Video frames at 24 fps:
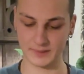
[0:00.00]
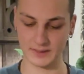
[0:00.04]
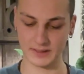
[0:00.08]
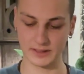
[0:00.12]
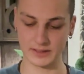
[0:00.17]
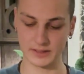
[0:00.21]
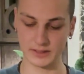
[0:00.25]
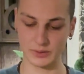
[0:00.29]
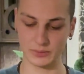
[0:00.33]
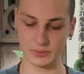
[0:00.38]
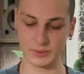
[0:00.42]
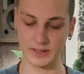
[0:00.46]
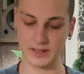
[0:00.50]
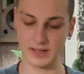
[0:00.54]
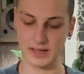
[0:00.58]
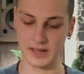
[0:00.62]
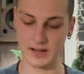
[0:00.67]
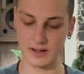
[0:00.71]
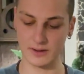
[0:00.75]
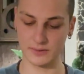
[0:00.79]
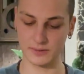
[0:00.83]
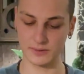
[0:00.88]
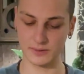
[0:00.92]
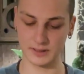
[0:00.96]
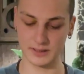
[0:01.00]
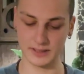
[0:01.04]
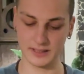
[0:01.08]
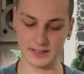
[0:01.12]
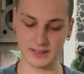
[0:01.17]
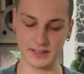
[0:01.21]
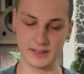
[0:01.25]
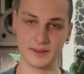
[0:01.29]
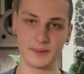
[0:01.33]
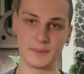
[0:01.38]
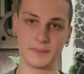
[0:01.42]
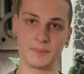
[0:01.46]
So we
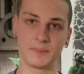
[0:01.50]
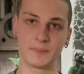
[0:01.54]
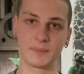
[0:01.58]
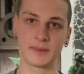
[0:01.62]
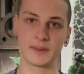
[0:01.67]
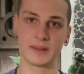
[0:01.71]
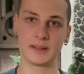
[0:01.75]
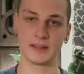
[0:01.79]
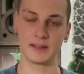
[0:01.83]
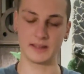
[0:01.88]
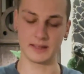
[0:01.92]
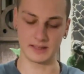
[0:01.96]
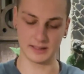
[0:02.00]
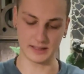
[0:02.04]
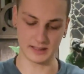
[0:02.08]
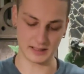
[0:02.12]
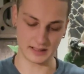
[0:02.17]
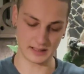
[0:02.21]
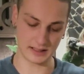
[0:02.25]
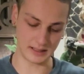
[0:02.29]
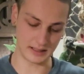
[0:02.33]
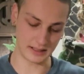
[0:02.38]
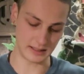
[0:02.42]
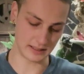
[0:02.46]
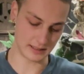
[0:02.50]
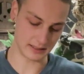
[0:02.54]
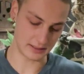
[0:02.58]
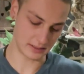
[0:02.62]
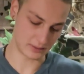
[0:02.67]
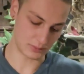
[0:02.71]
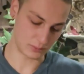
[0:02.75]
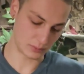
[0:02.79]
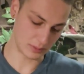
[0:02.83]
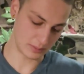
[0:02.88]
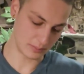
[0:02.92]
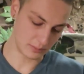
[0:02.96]
carefully
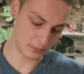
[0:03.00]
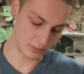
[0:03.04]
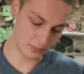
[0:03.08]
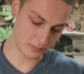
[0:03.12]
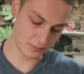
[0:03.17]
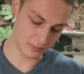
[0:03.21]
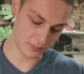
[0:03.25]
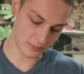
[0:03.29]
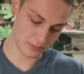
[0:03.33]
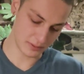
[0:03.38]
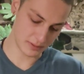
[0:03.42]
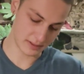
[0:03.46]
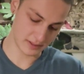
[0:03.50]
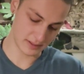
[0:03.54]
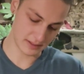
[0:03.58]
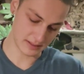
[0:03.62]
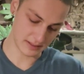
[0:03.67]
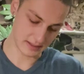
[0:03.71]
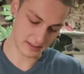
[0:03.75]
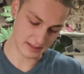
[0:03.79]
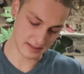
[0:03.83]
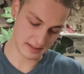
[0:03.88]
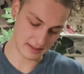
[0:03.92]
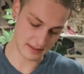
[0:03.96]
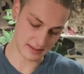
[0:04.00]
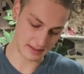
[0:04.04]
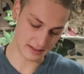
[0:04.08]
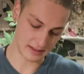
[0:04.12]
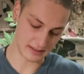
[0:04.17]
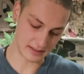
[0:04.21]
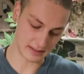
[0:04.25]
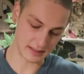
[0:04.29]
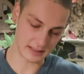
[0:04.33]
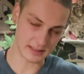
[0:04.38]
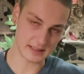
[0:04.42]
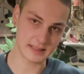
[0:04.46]
remove
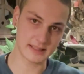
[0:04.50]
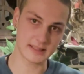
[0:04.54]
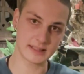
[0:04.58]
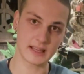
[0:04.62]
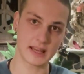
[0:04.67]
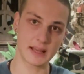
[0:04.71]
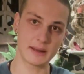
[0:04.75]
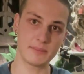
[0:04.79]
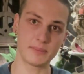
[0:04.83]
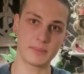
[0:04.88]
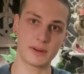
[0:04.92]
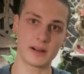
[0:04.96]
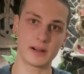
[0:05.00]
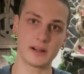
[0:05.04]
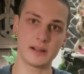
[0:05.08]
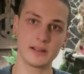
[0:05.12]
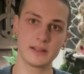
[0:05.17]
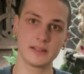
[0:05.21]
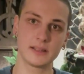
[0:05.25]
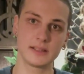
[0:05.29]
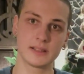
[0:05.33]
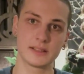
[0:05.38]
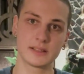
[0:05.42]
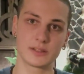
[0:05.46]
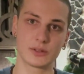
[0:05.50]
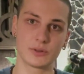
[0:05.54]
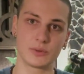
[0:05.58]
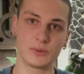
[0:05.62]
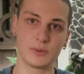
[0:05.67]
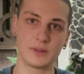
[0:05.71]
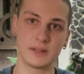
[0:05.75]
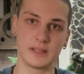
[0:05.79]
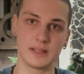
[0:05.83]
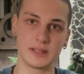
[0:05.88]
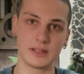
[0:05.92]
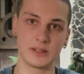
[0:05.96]
the side part, so
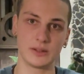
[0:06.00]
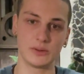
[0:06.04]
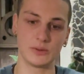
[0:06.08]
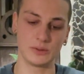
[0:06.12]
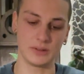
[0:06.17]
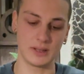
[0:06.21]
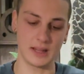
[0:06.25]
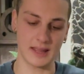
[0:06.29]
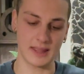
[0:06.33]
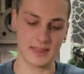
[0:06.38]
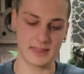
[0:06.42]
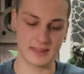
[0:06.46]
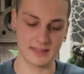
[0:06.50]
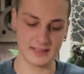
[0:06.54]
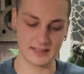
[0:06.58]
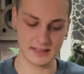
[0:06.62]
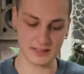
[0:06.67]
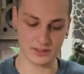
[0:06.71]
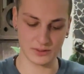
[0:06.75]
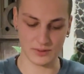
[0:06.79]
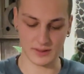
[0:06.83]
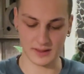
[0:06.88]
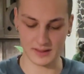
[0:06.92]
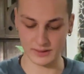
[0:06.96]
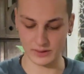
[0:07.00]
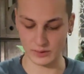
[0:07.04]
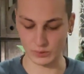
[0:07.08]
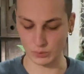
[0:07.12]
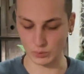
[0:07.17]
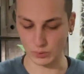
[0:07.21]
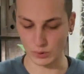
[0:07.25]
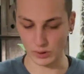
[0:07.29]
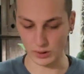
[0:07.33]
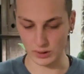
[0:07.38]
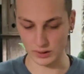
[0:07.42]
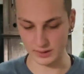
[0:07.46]
we do it like this so that the
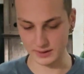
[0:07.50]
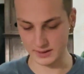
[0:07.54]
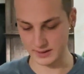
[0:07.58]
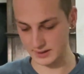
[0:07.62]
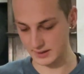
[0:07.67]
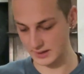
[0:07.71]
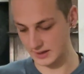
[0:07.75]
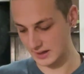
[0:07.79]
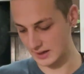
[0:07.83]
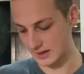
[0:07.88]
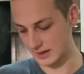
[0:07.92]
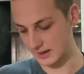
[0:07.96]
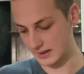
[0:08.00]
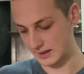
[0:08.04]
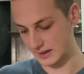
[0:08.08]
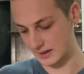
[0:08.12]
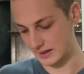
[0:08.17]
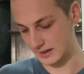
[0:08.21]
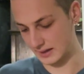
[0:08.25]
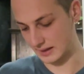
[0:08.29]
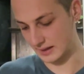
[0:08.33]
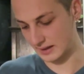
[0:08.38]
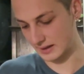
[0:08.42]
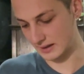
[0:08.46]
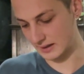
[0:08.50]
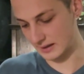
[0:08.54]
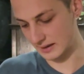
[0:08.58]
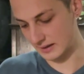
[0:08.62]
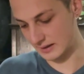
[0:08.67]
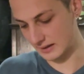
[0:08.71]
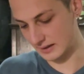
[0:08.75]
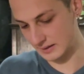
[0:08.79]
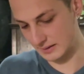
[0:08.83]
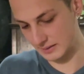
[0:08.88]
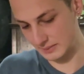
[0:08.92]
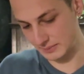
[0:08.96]
walls
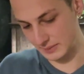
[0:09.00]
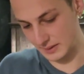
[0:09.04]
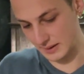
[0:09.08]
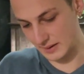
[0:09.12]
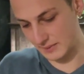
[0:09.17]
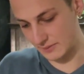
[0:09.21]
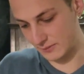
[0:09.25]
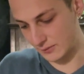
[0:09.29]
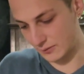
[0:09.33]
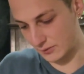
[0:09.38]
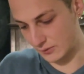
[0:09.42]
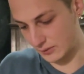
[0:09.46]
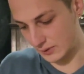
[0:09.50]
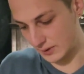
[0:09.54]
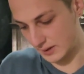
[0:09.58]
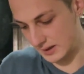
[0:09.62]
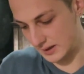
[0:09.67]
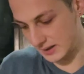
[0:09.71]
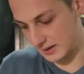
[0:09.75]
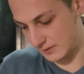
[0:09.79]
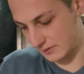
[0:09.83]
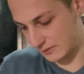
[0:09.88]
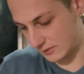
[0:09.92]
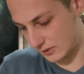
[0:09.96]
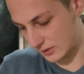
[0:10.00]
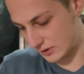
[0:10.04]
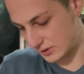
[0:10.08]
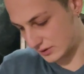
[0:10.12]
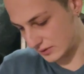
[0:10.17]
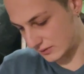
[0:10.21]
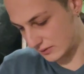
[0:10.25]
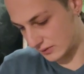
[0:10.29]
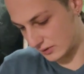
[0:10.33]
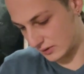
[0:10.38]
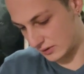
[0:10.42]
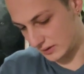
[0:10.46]
become free first
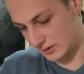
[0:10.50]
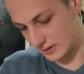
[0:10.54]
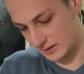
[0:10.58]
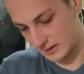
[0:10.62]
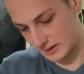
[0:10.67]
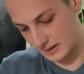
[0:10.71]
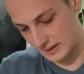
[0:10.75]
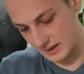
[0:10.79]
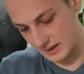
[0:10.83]
of all,